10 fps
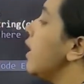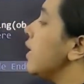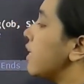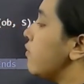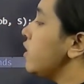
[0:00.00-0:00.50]

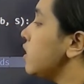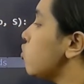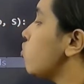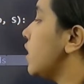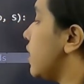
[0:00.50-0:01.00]
Given a
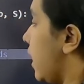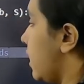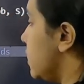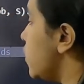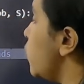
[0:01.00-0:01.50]
string
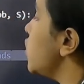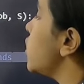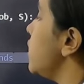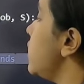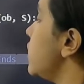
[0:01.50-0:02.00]
S, which
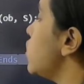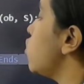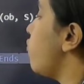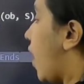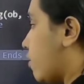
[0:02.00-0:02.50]
consists of
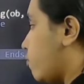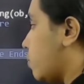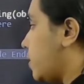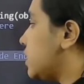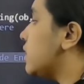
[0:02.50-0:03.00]

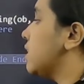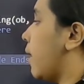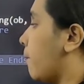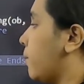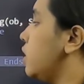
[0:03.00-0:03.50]
alphabets,
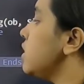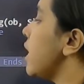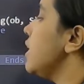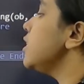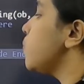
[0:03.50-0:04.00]
numbers and
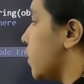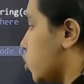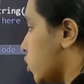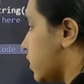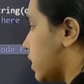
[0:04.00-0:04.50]
special
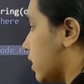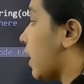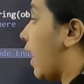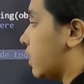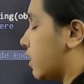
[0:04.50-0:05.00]

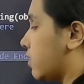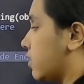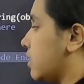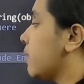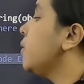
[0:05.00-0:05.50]
characters,
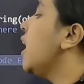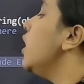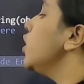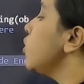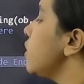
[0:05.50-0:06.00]

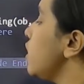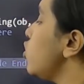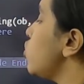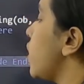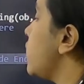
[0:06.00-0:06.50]
you need to
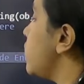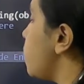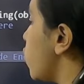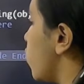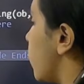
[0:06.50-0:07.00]
write a
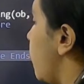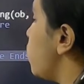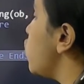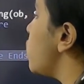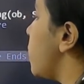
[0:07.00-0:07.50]
program to
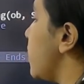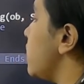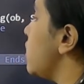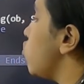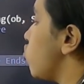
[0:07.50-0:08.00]
split the
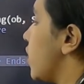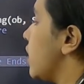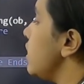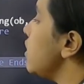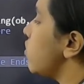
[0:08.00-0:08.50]
string in
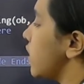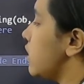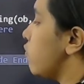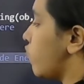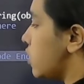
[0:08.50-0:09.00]
three
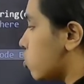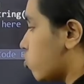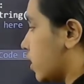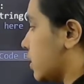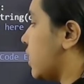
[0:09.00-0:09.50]
different
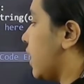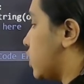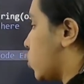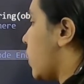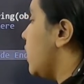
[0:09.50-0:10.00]
strings,
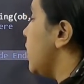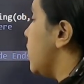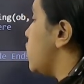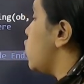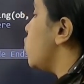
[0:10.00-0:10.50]
S1
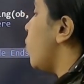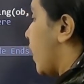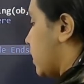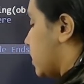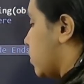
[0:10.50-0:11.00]
S2
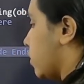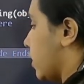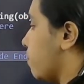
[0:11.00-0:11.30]
S3,